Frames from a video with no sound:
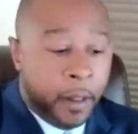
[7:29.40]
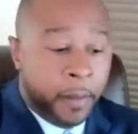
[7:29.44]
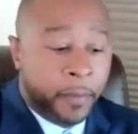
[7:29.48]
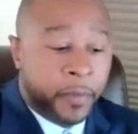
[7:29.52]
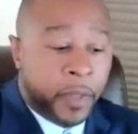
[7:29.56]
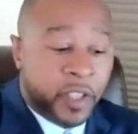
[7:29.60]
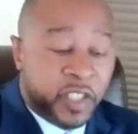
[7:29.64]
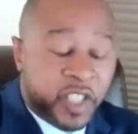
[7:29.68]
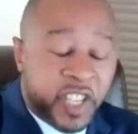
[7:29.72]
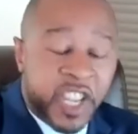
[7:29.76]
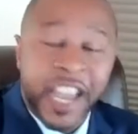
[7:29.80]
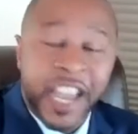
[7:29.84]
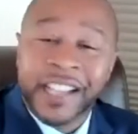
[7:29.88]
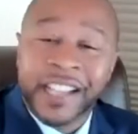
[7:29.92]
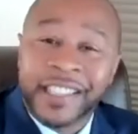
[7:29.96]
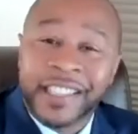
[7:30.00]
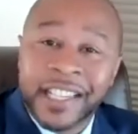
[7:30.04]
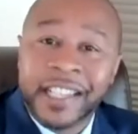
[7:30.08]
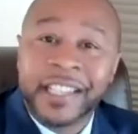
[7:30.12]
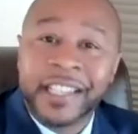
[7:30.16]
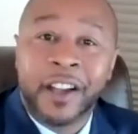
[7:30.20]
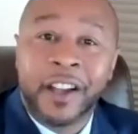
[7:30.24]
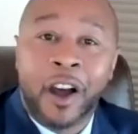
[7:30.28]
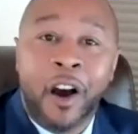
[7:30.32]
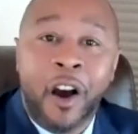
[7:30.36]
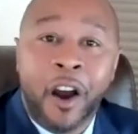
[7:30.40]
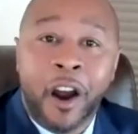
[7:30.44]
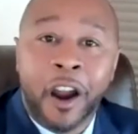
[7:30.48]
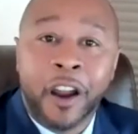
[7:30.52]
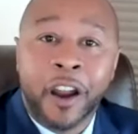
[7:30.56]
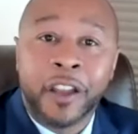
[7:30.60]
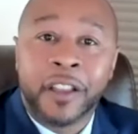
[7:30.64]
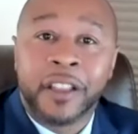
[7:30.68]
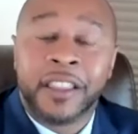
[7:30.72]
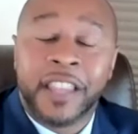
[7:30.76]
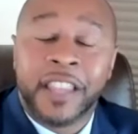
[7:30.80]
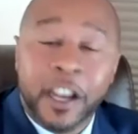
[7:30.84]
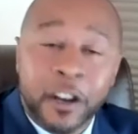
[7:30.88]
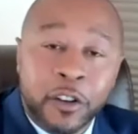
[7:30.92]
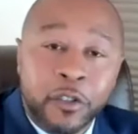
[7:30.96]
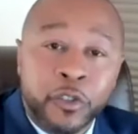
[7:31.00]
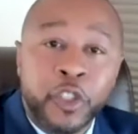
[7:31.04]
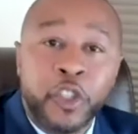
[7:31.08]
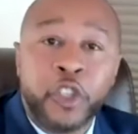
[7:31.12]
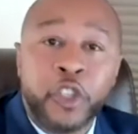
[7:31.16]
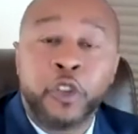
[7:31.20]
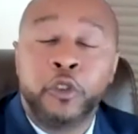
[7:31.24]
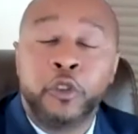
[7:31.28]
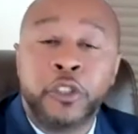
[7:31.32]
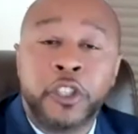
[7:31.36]
chances are they'll
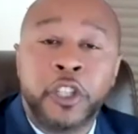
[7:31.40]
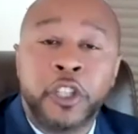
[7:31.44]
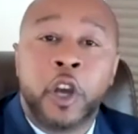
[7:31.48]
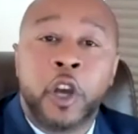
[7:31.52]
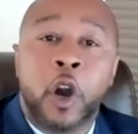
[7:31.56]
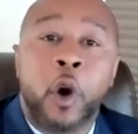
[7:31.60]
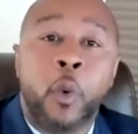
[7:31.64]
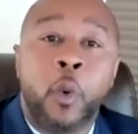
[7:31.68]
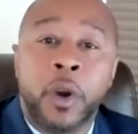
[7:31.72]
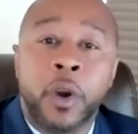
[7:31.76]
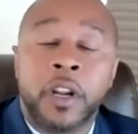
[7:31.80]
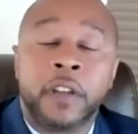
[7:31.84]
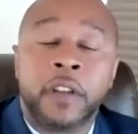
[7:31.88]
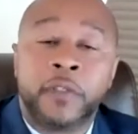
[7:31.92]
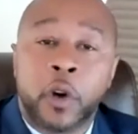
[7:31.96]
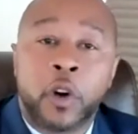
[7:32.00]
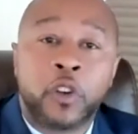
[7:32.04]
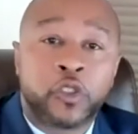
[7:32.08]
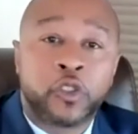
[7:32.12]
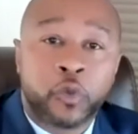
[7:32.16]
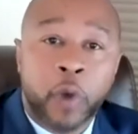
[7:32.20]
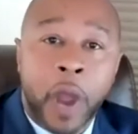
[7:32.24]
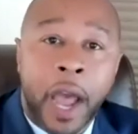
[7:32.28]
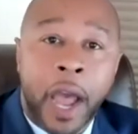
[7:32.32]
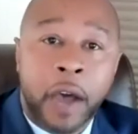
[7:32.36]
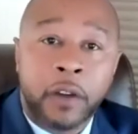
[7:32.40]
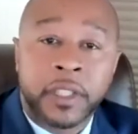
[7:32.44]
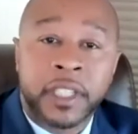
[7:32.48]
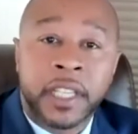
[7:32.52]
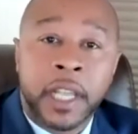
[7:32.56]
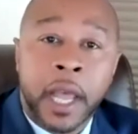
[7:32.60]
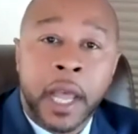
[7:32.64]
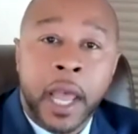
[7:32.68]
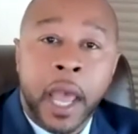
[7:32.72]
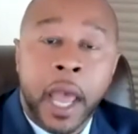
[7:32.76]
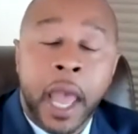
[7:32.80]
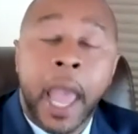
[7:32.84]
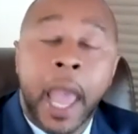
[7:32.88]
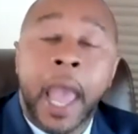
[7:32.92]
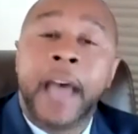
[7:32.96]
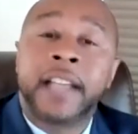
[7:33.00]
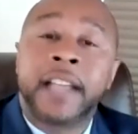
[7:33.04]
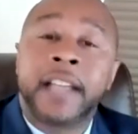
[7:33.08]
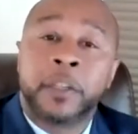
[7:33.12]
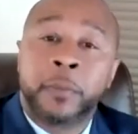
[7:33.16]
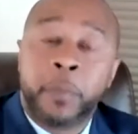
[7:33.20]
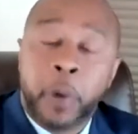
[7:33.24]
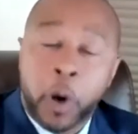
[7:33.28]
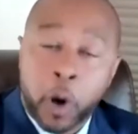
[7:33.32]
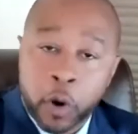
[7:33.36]
choose to go one of those routes, as
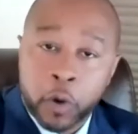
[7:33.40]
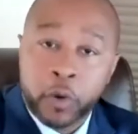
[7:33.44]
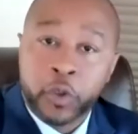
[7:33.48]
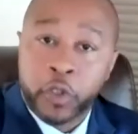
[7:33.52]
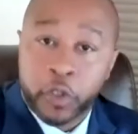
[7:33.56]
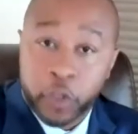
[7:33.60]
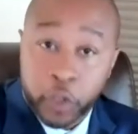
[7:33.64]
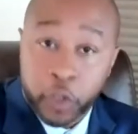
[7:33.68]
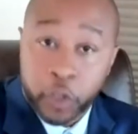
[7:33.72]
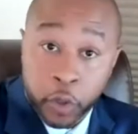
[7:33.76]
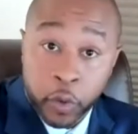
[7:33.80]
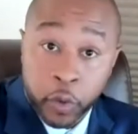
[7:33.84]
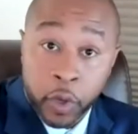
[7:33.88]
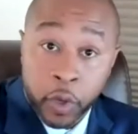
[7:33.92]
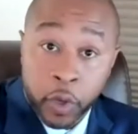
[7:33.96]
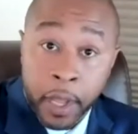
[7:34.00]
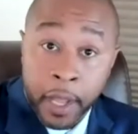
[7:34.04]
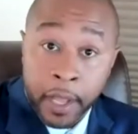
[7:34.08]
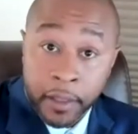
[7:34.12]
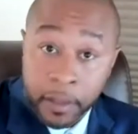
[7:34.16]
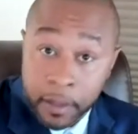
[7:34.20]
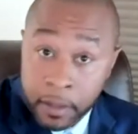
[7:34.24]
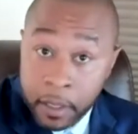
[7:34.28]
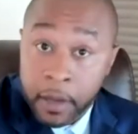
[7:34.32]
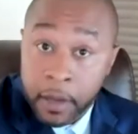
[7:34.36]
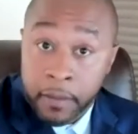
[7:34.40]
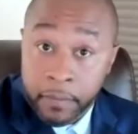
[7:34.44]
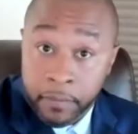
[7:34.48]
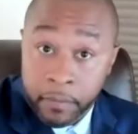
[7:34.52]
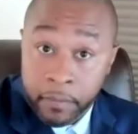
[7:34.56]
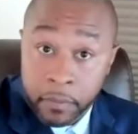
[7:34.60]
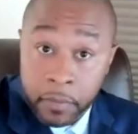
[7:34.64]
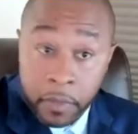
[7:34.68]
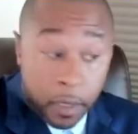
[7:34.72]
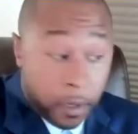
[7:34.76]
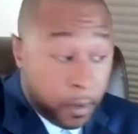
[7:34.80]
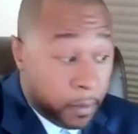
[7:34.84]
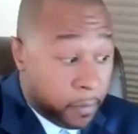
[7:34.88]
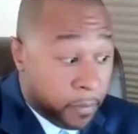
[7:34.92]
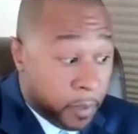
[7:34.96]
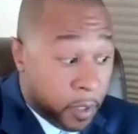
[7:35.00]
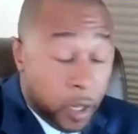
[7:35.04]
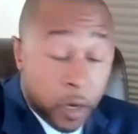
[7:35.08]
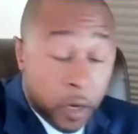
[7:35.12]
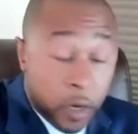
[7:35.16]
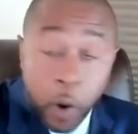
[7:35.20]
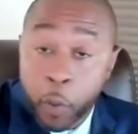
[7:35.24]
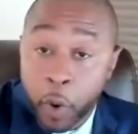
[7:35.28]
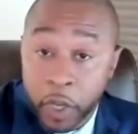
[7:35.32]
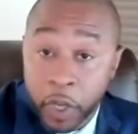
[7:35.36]
opposed to the
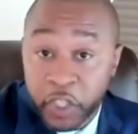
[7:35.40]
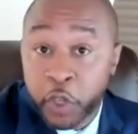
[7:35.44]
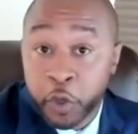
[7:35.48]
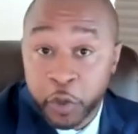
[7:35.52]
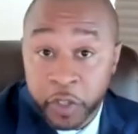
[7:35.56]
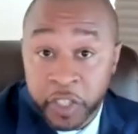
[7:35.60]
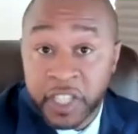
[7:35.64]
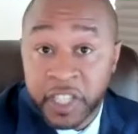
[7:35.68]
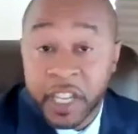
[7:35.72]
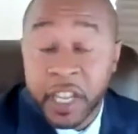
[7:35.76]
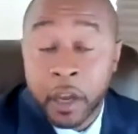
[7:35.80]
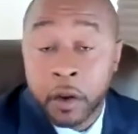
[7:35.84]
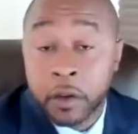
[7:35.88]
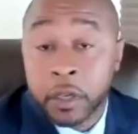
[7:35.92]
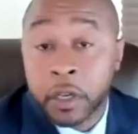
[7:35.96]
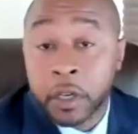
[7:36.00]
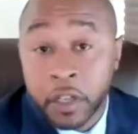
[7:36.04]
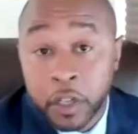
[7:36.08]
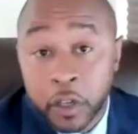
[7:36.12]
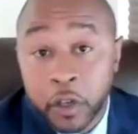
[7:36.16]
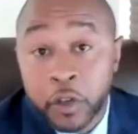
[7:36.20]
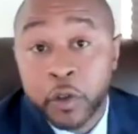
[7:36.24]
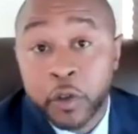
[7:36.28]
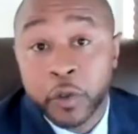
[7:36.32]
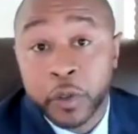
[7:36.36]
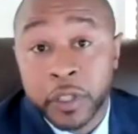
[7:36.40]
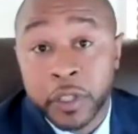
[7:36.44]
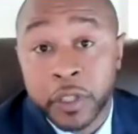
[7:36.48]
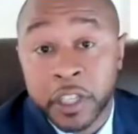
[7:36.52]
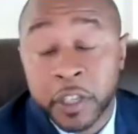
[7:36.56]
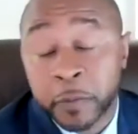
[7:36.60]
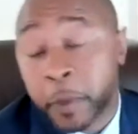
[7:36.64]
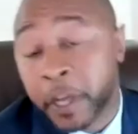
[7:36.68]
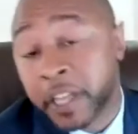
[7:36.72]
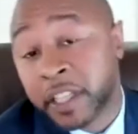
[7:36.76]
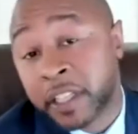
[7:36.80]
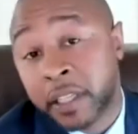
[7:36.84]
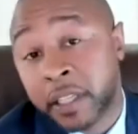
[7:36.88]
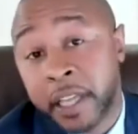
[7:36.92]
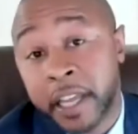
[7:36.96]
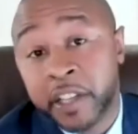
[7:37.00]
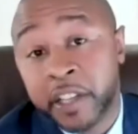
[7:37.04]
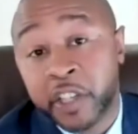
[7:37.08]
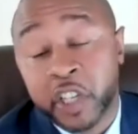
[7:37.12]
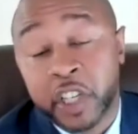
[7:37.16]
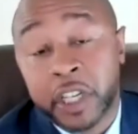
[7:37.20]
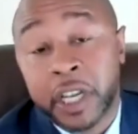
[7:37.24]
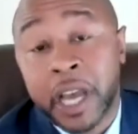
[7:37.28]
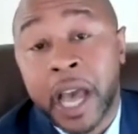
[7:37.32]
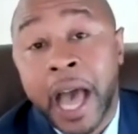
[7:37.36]
what you see on the news, especially in
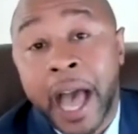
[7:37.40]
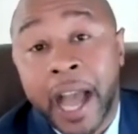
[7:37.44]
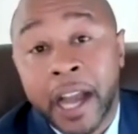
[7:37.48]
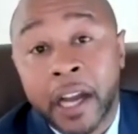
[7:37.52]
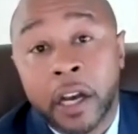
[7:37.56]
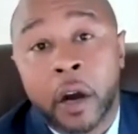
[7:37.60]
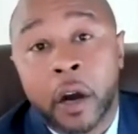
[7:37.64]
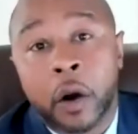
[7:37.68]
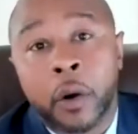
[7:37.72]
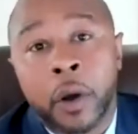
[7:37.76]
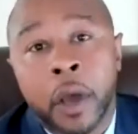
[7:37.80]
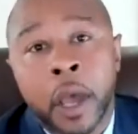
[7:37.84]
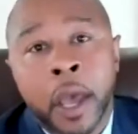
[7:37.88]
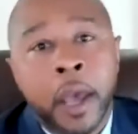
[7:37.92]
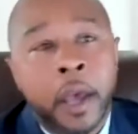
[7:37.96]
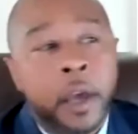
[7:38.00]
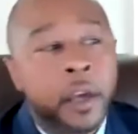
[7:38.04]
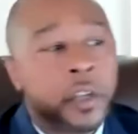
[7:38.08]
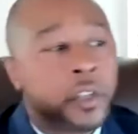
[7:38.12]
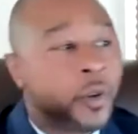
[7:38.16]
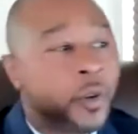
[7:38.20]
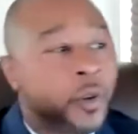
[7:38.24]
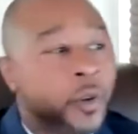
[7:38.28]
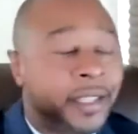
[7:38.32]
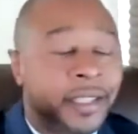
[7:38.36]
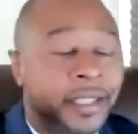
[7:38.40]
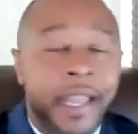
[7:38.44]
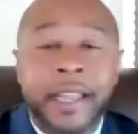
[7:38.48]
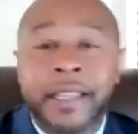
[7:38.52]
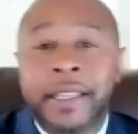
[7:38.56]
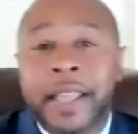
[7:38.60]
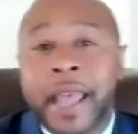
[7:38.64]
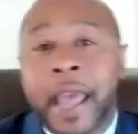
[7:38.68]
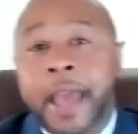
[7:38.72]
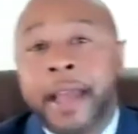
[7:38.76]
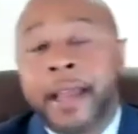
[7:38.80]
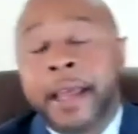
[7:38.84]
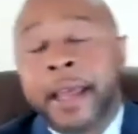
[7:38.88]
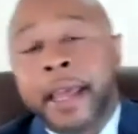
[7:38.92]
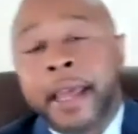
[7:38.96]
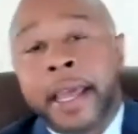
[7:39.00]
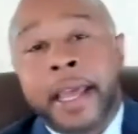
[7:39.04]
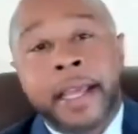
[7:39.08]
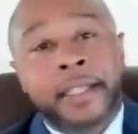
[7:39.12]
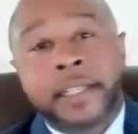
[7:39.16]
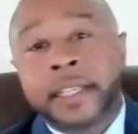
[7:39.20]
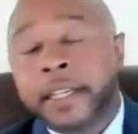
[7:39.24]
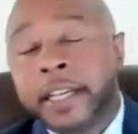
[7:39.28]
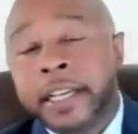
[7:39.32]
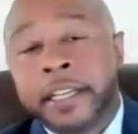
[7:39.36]
Chicago. So I think that
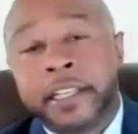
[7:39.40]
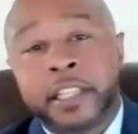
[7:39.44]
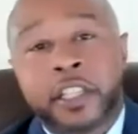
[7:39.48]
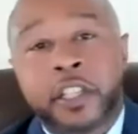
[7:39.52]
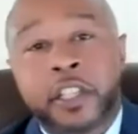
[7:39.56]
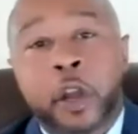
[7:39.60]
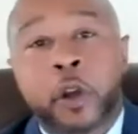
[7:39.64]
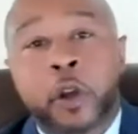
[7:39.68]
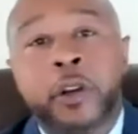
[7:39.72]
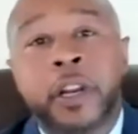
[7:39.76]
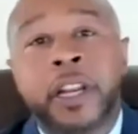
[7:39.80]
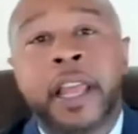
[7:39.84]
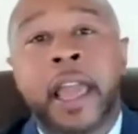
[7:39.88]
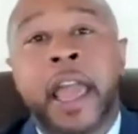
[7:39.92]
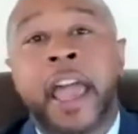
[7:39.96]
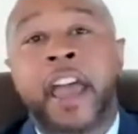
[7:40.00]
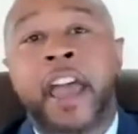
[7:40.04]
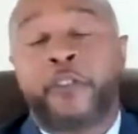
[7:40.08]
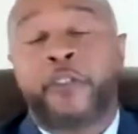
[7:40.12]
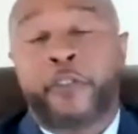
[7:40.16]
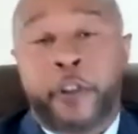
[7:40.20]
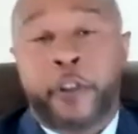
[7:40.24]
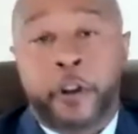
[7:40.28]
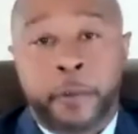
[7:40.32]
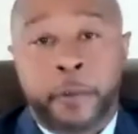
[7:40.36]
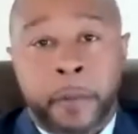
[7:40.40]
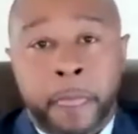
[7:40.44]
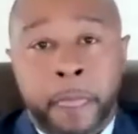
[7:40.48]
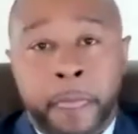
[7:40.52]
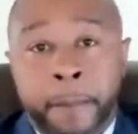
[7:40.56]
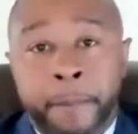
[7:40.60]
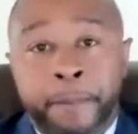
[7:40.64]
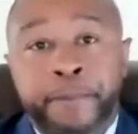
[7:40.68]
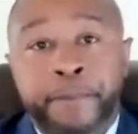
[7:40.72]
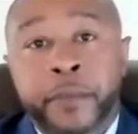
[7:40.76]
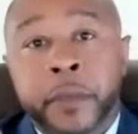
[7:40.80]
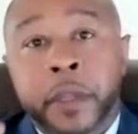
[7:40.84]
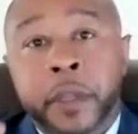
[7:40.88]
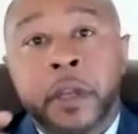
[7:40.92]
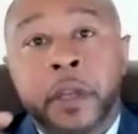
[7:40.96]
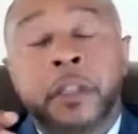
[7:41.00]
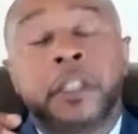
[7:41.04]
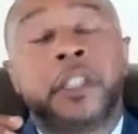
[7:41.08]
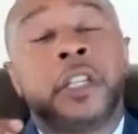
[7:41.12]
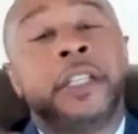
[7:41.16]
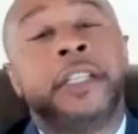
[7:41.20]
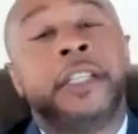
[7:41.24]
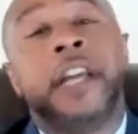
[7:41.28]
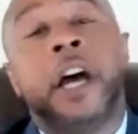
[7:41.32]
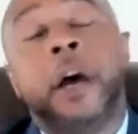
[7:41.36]
it's a concerted effort
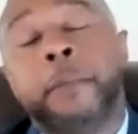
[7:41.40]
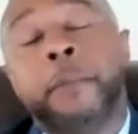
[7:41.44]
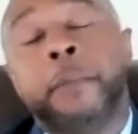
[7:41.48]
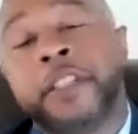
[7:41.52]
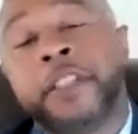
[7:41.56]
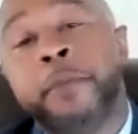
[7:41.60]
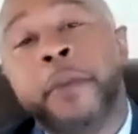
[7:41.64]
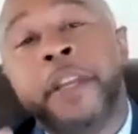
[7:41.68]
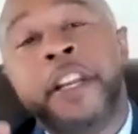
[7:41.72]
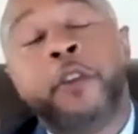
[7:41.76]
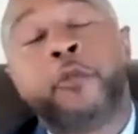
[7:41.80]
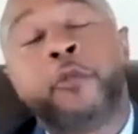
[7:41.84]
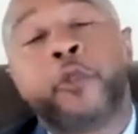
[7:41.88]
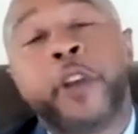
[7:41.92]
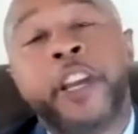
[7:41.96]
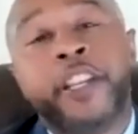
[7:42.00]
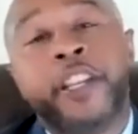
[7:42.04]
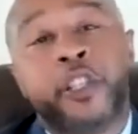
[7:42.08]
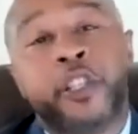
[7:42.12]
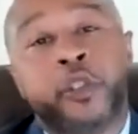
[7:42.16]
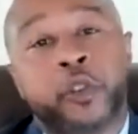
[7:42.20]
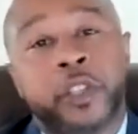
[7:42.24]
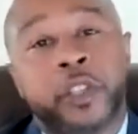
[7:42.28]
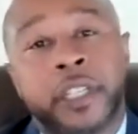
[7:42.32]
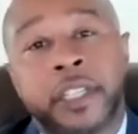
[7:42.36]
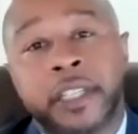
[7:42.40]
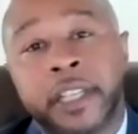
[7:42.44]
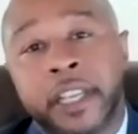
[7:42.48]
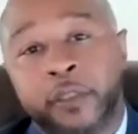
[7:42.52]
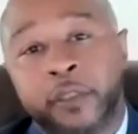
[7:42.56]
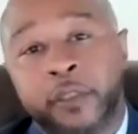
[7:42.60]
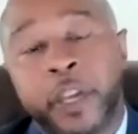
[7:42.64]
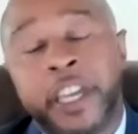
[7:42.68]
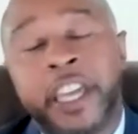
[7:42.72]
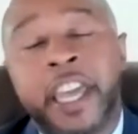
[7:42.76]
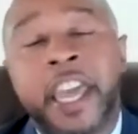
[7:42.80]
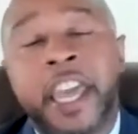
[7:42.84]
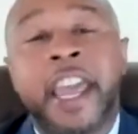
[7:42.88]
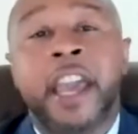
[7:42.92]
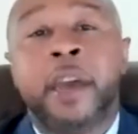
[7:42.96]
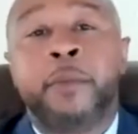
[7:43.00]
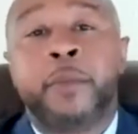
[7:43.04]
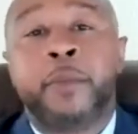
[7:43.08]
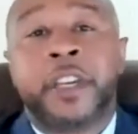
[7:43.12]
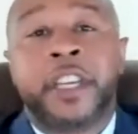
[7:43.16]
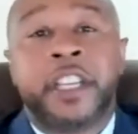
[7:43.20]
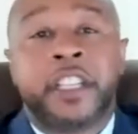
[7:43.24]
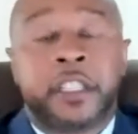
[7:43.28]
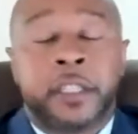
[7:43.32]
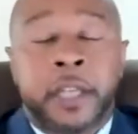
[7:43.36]
to dump as many resources as we can,
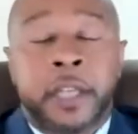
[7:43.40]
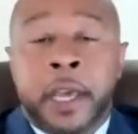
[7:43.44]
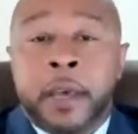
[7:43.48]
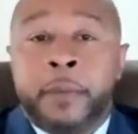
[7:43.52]
because